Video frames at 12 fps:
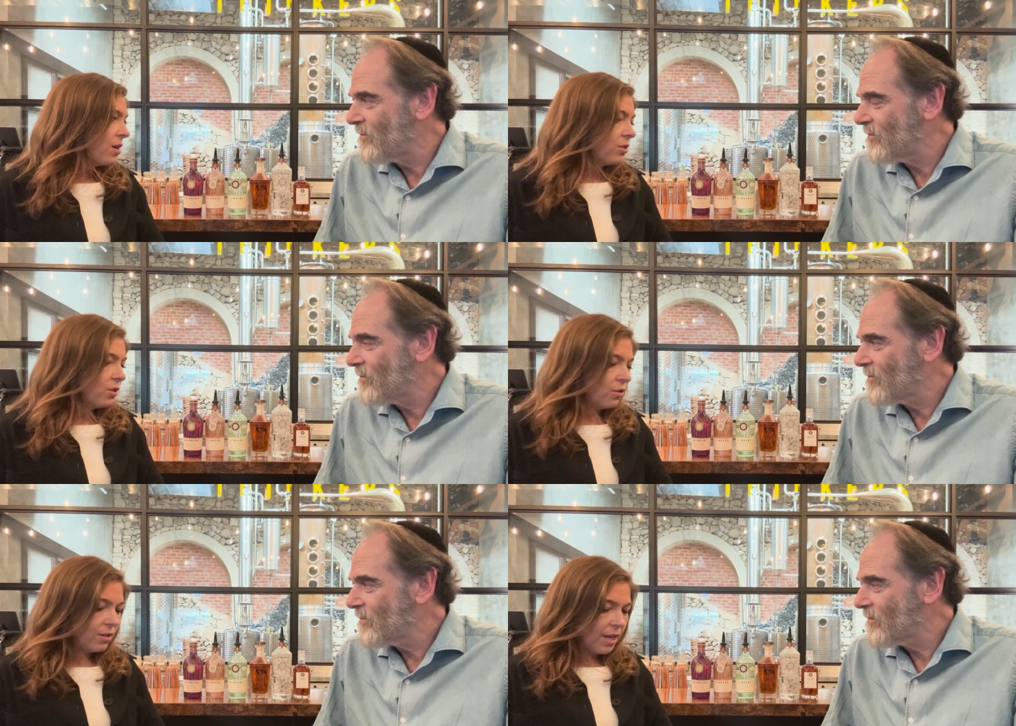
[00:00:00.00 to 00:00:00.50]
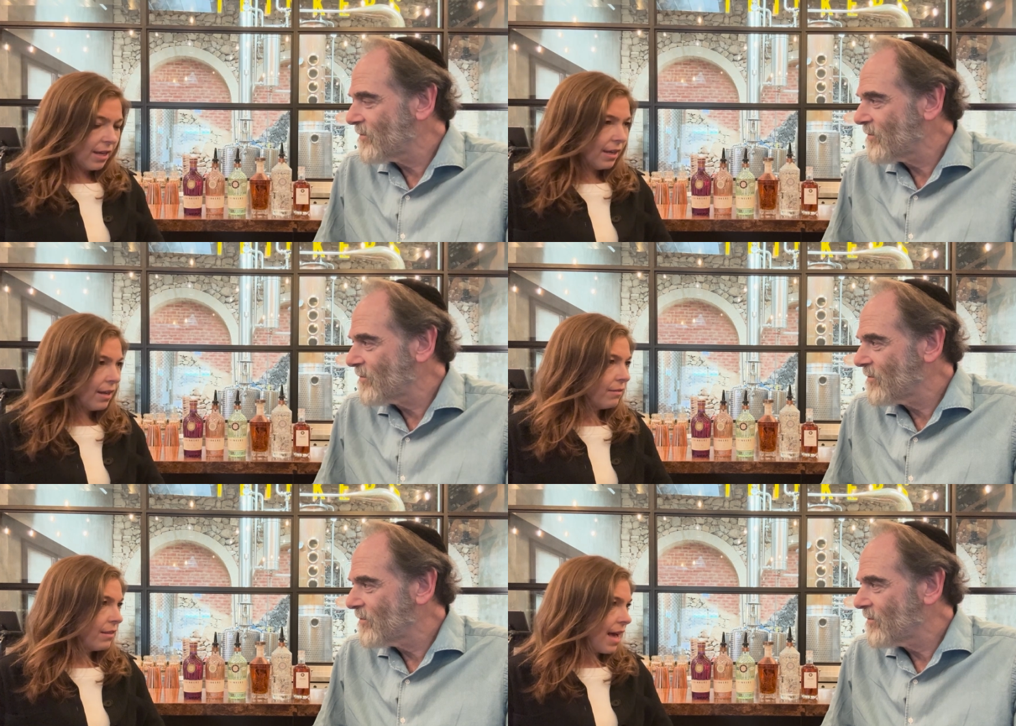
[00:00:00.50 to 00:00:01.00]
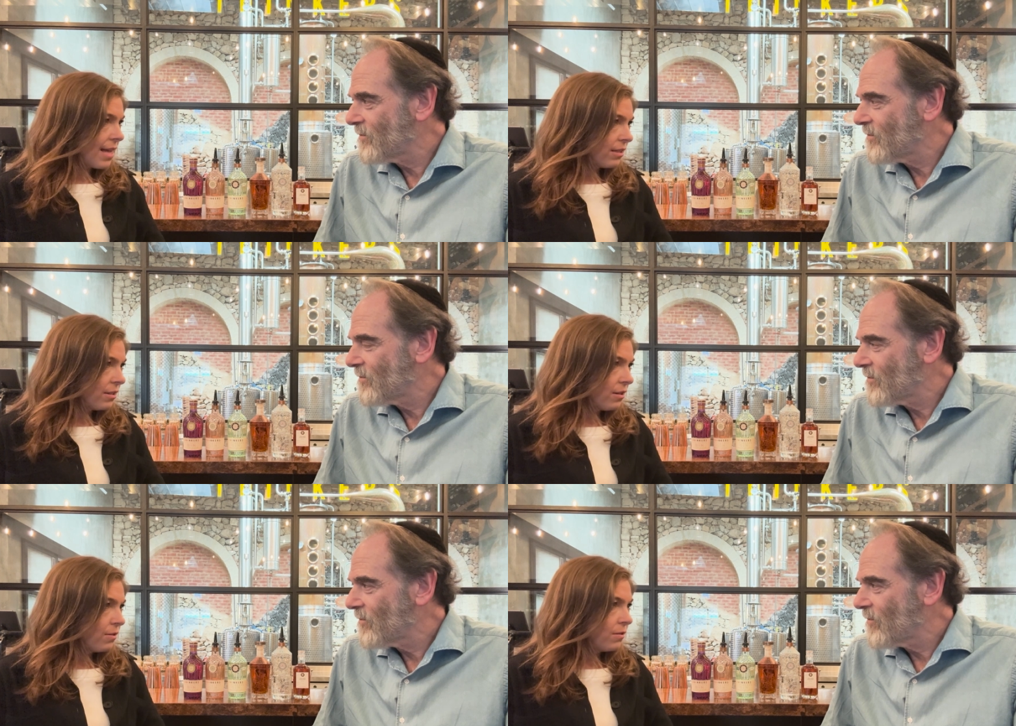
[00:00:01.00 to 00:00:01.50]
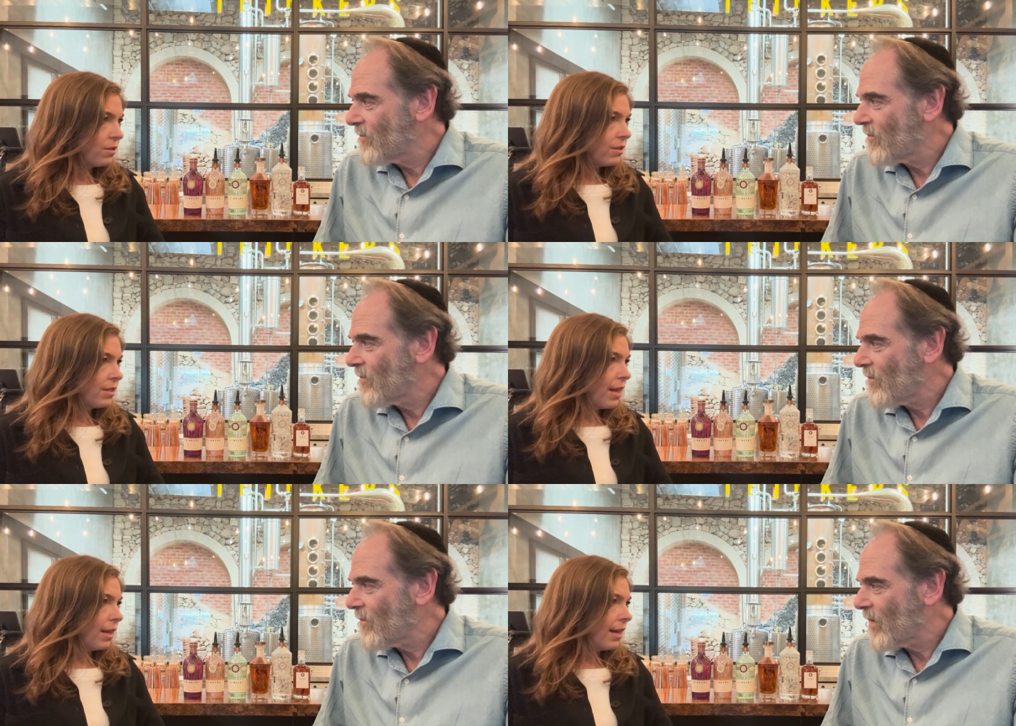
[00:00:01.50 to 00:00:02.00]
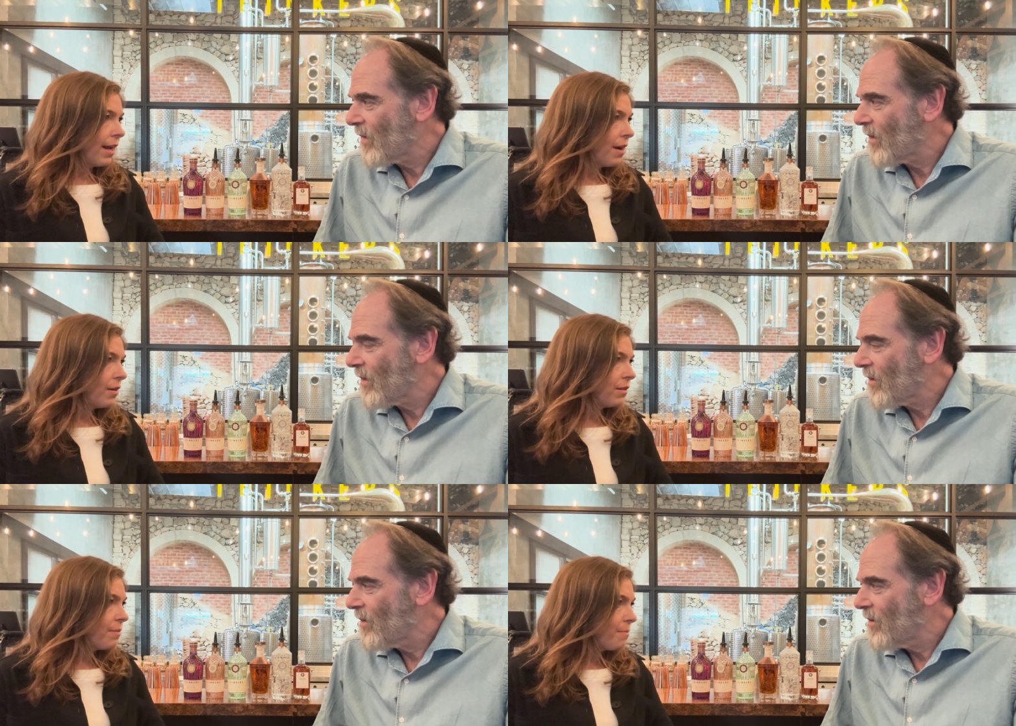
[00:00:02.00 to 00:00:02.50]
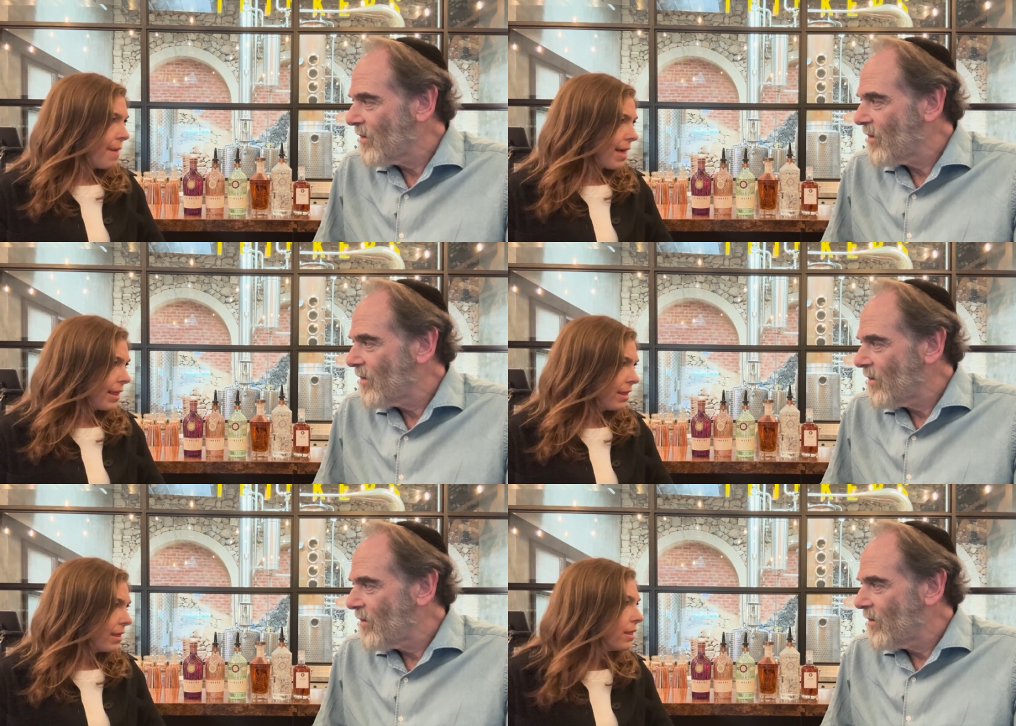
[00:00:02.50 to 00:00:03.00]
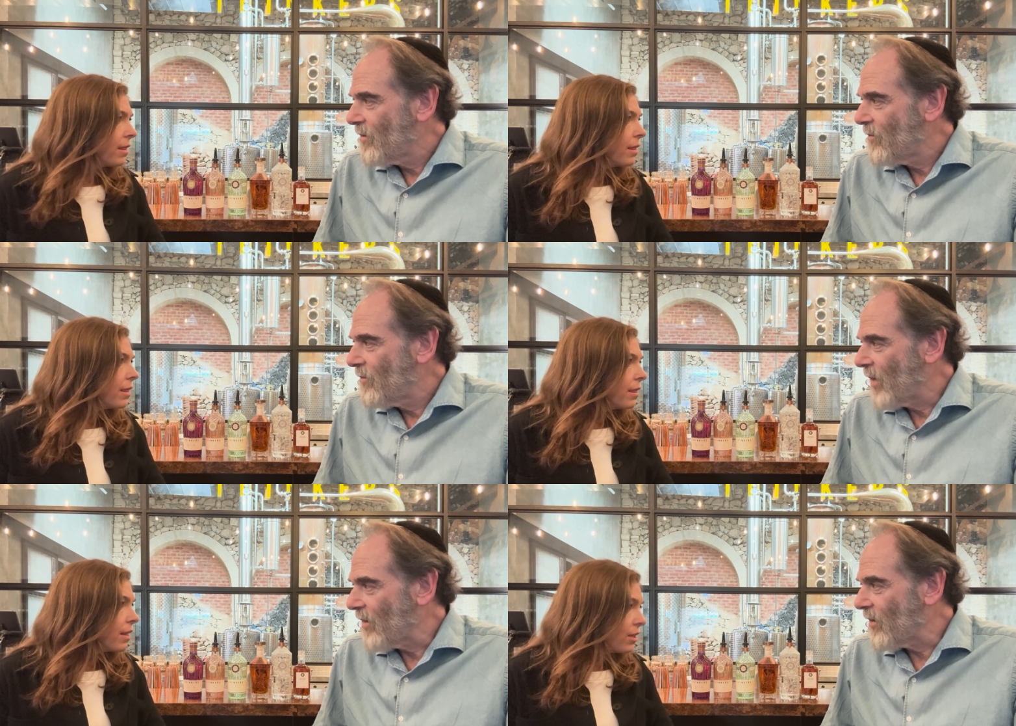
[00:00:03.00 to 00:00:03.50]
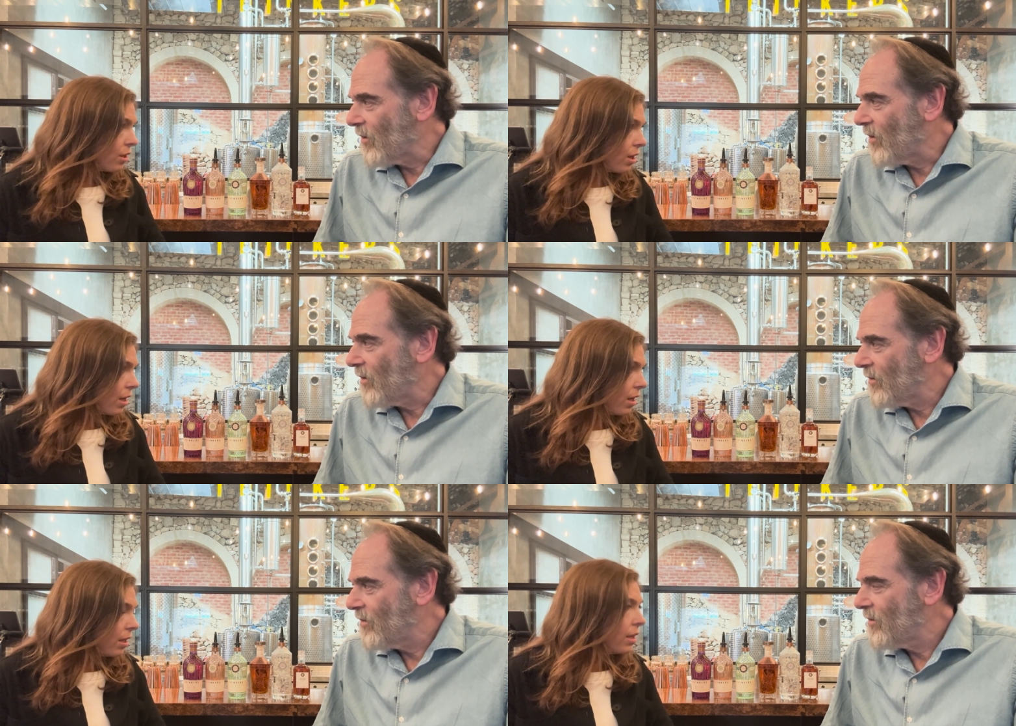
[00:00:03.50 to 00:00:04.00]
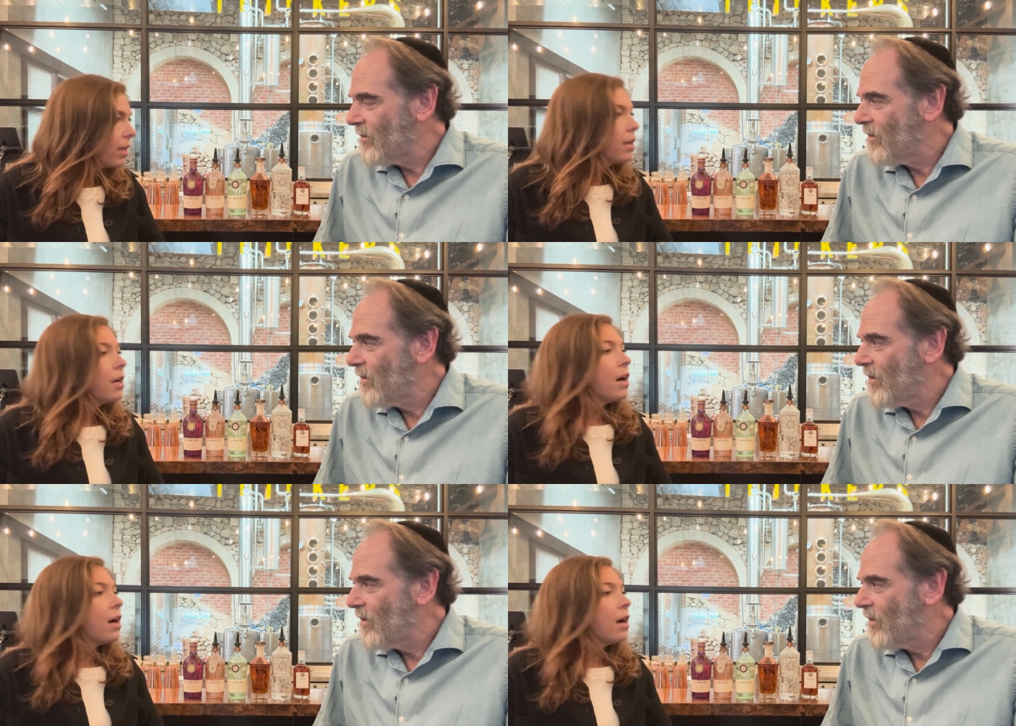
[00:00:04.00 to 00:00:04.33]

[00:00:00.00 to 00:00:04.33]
Speaker 1: So you're taking out the acetone, you're taking out the meth- methanol. methanol.